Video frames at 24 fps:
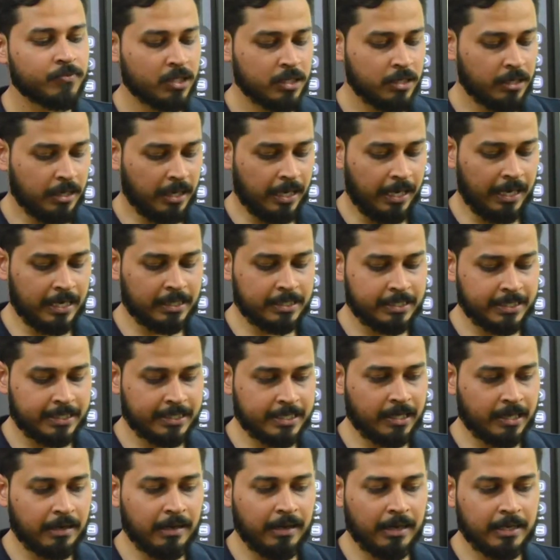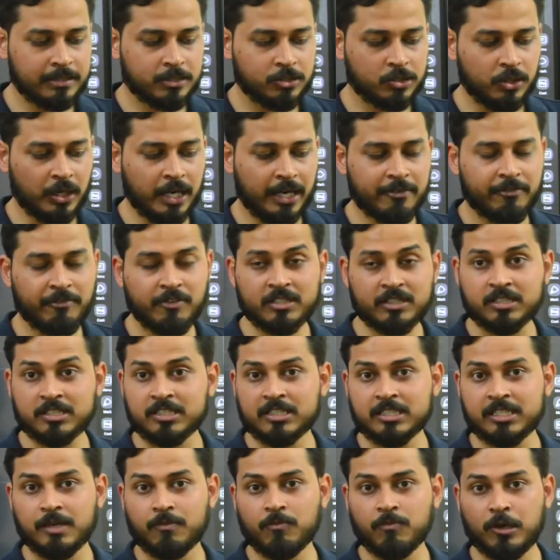I'll create a class. So our first
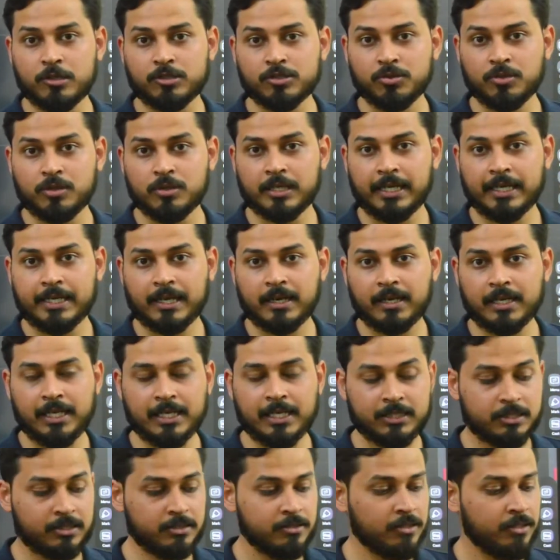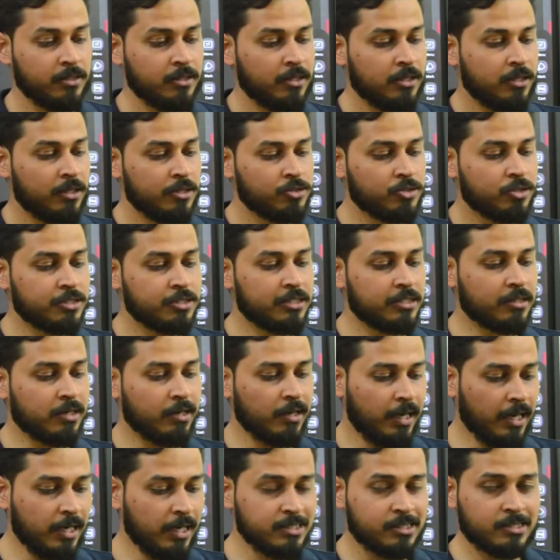step was to create a class. So I said
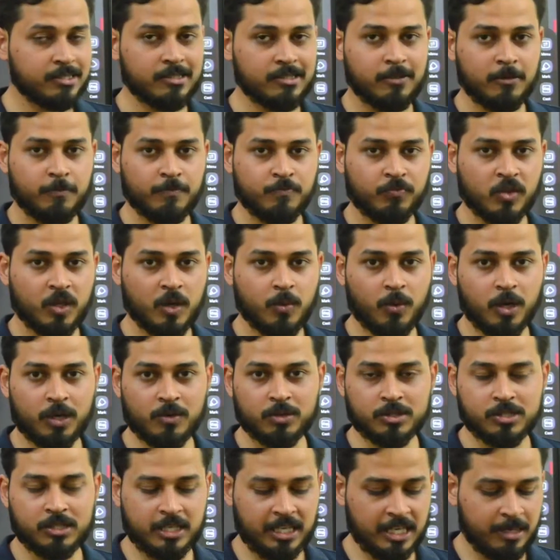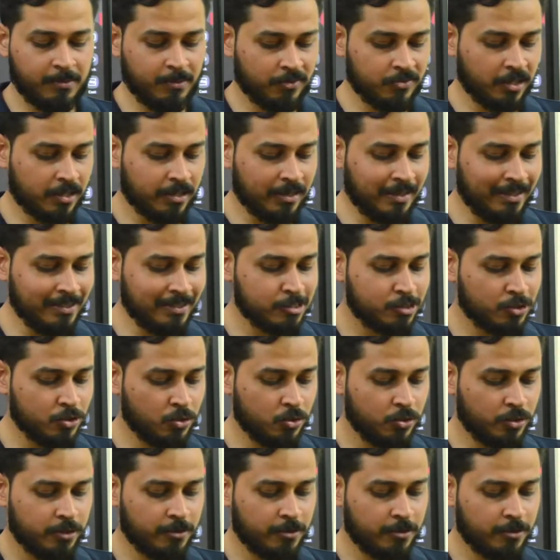class, what was the name of the class? Node.